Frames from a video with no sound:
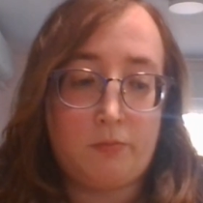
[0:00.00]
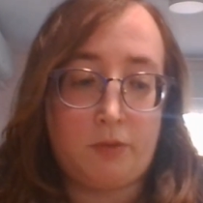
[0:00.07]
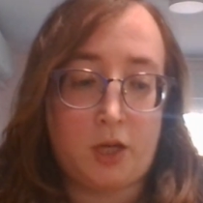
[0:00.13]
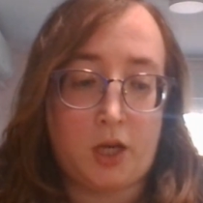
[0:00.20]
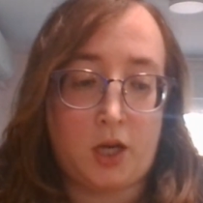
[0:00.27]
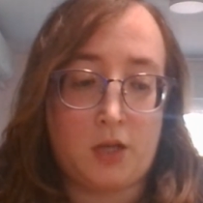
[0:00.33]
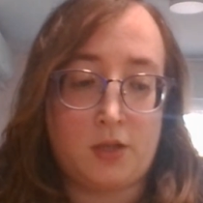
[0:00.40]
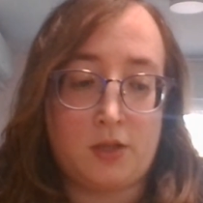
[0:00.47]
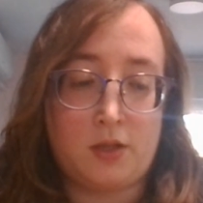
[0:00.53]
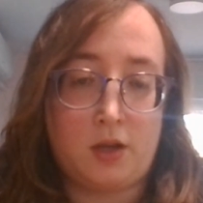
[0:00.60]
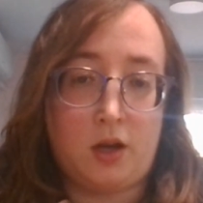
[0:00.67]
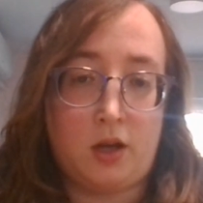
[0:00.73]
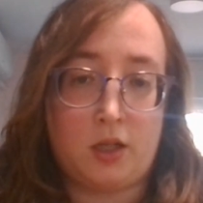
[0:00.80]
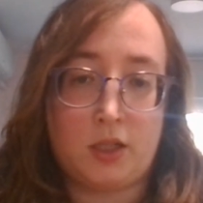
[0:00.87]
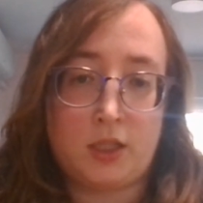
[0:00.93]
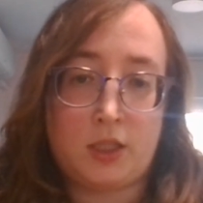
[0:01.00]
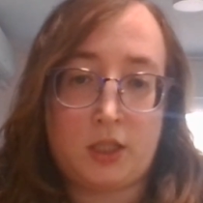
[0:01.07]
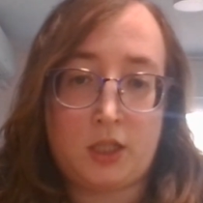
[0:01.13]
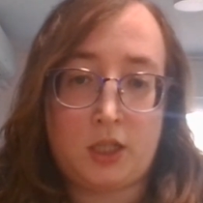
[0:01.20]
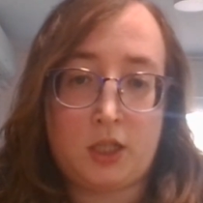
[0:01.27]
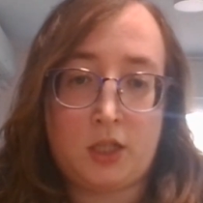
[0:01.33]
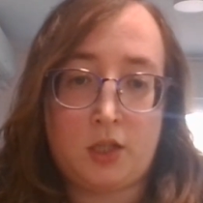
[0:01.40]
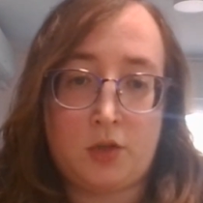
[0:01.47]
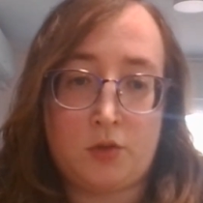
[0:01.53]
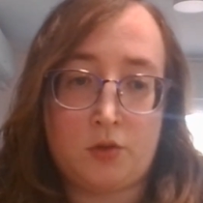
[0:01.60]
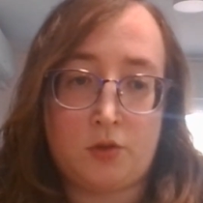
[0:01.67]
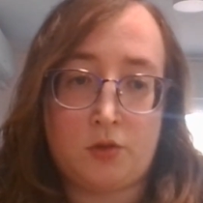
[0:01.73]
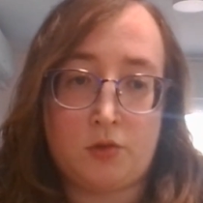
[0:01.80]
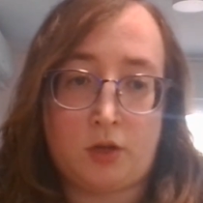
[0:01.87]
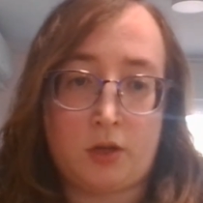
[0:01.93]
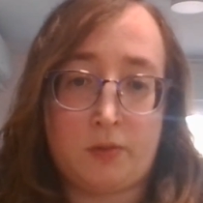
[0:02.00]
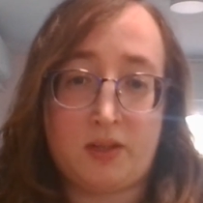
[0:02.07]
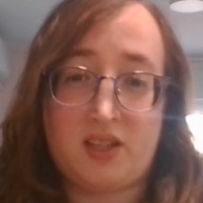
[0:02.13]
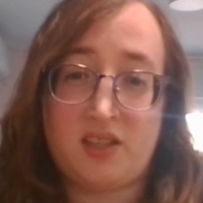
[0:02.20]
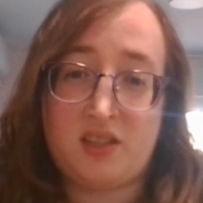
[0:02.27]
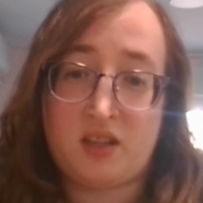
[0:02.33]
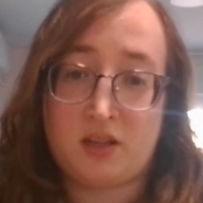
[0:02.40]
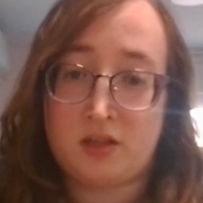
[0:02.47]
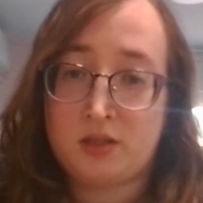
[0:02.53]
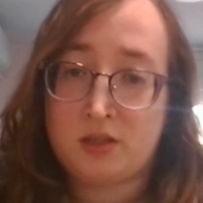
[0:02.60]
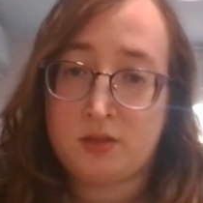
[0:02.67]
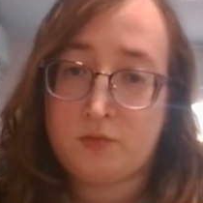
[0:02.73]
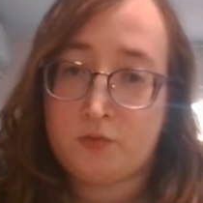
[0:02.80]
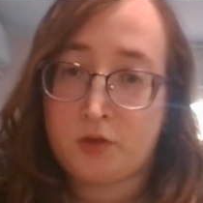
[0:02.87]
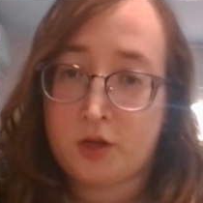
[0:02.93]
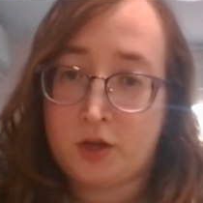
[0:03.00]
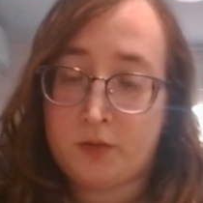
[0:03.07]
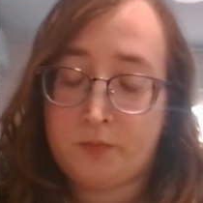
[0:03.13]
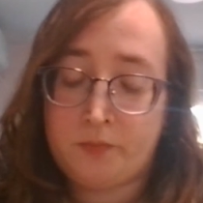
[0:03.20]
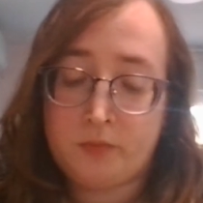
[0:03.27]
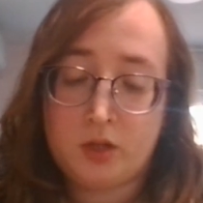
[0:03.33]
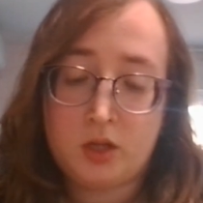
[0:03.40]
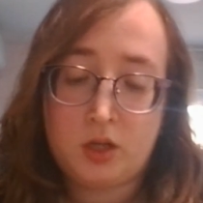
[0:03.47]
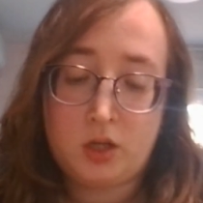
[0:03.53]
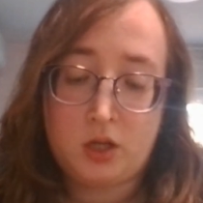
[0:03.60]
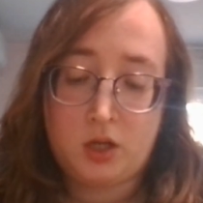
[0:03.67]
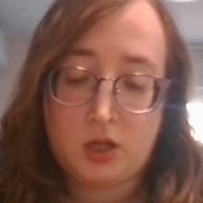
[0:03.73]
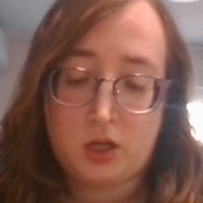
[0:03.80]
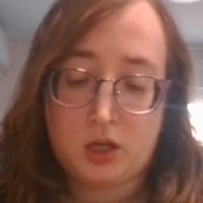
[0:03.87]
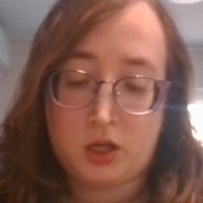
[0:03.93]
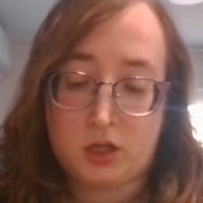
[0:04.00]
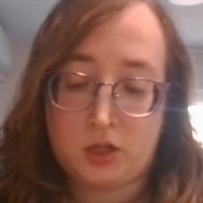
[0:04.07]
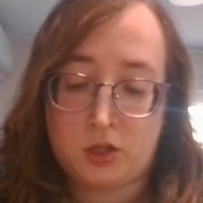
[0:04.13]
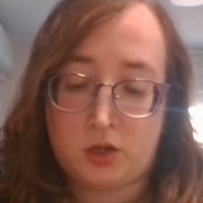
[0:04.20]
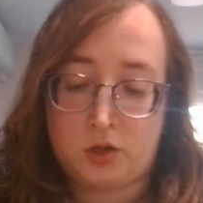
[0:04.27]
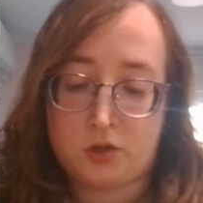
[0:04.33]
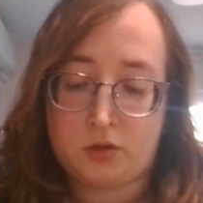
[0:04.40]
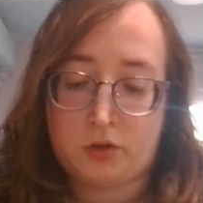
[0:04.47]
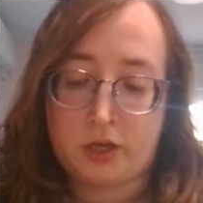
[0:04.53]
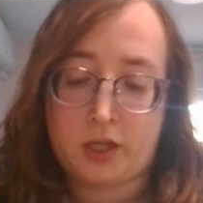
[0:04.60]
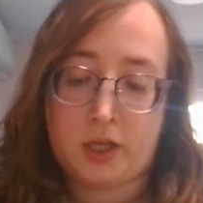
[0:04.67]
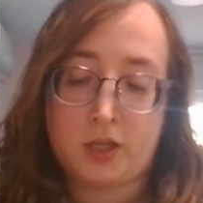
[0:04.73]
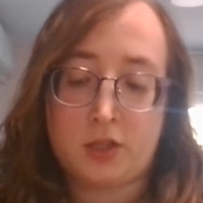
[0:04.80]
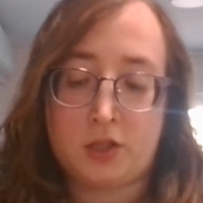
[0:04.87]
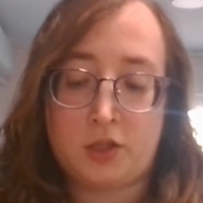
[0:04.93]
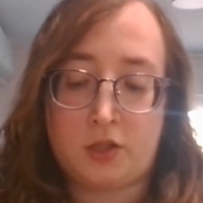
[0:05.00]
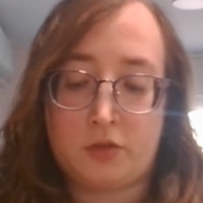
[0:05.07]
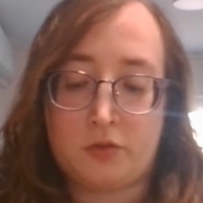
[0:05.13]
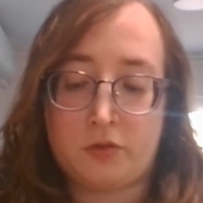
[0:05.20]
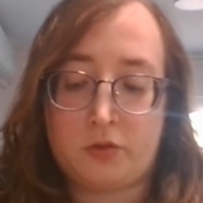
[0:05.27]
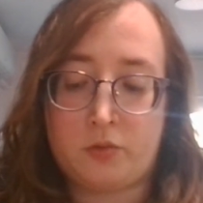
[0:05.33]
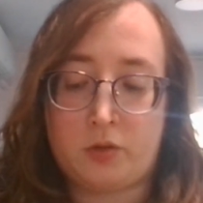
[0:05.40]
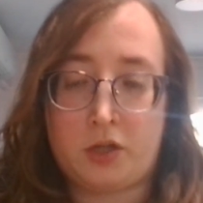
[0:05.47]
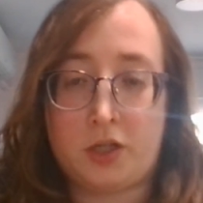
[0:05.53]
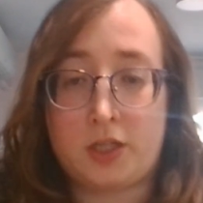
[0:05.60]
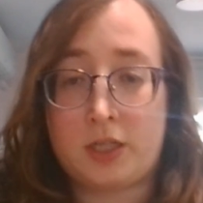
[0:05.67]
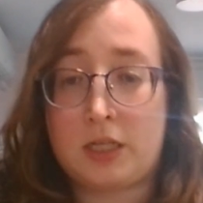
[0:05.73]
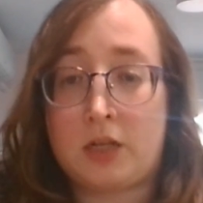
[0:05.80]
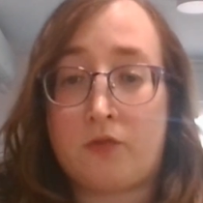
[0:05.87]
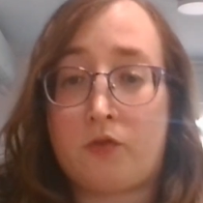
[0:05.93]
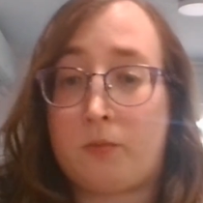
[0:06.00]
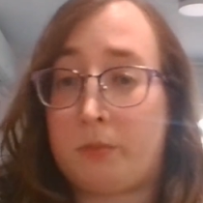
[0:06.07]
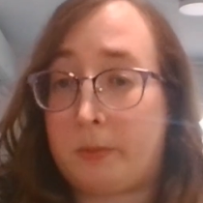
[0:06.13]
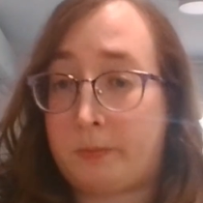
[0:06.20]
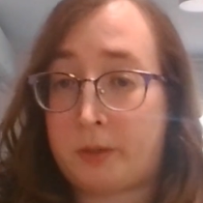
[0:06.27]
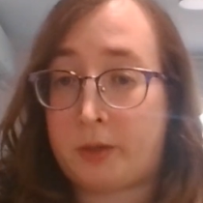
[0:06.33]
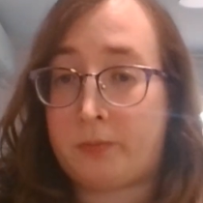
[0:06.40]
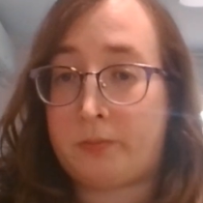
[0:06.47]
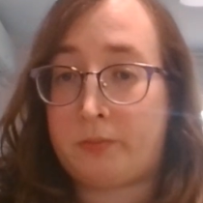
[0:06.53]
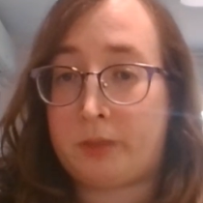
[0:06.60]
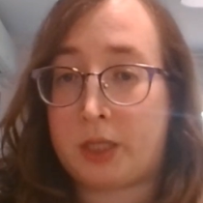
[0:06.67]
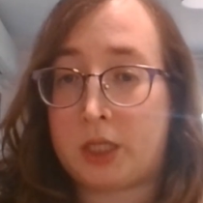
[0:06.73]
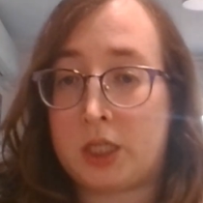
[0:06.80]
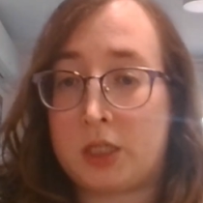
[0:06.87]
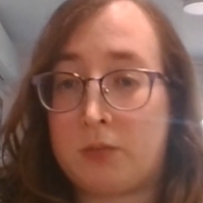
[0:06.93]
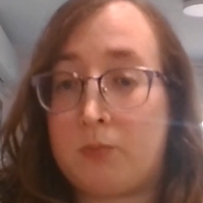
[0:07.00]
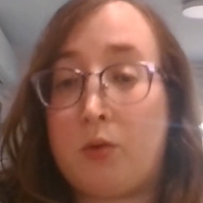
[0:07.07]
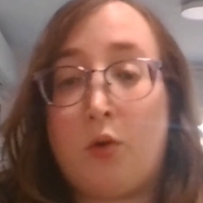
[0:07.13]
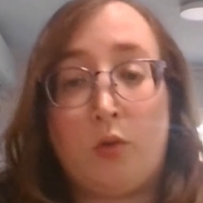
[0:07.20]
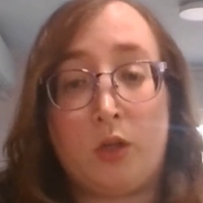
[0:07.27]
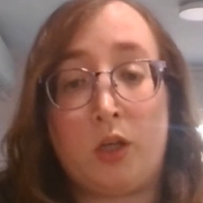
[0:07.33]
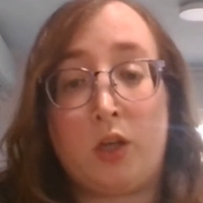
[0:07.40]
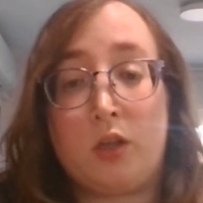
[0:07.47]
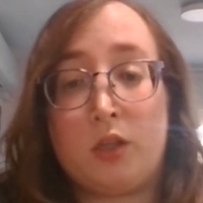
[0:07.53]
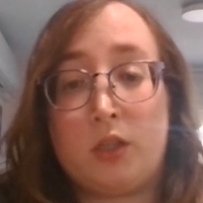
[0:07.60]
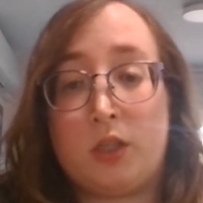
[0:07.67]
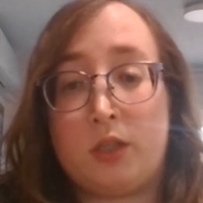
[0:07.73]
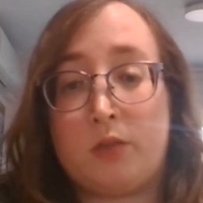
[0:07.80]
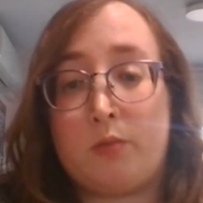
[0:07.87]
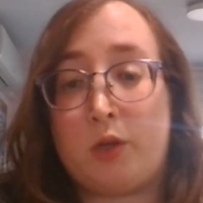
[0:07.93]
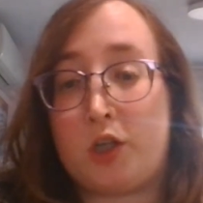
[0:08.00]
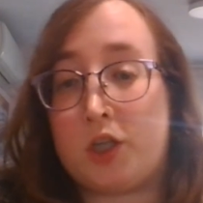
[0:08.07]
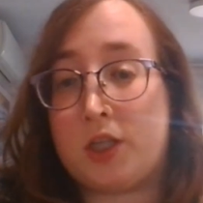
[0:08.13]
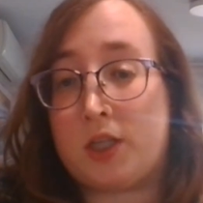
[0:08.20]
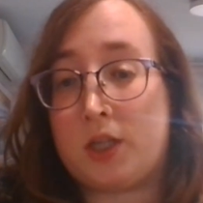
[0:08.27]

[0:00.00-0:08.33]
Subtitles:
because honestly, those two kind of make sense for them. And also I can't use Water Steel for Piplup because Empoleon is Water